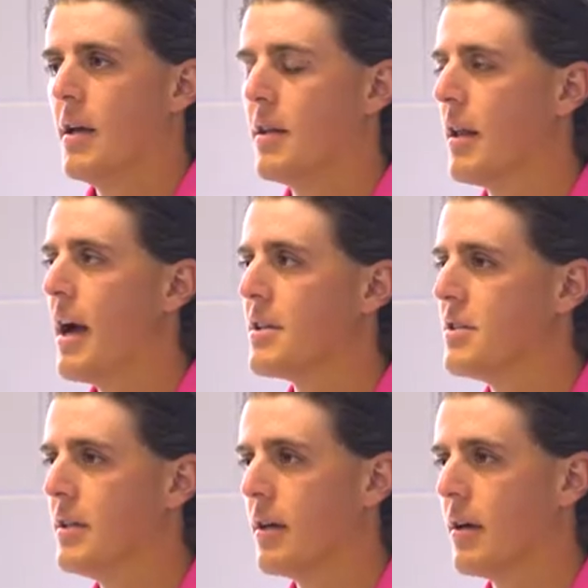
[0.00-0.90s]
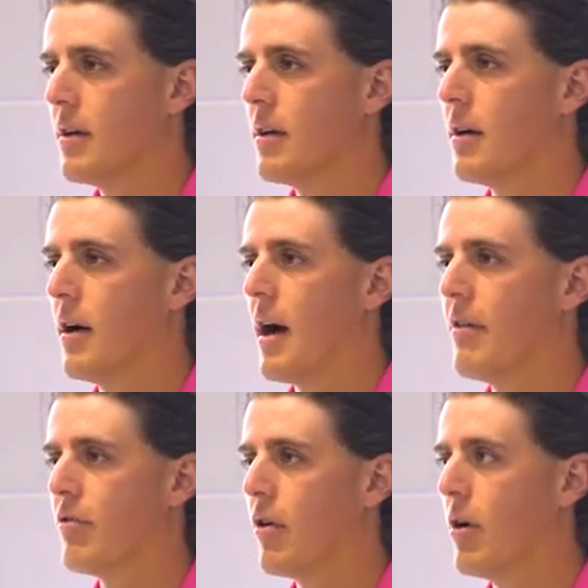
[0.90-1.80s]
In the last year, uh,
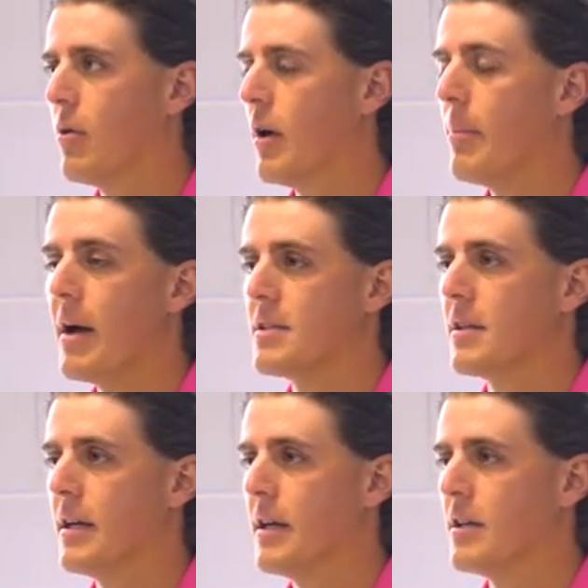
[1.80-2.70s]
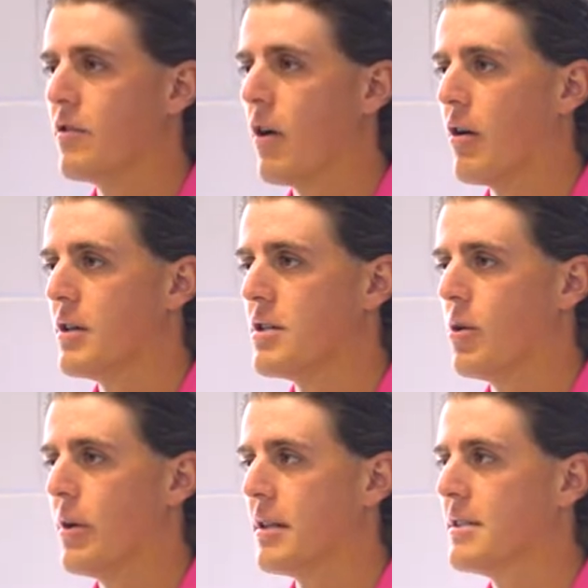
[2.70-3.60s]
I've grown immensely as far as
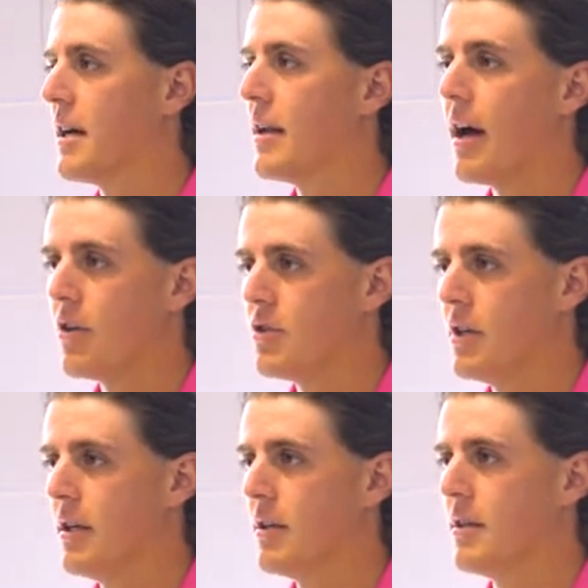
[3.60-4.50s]
knowing the technology,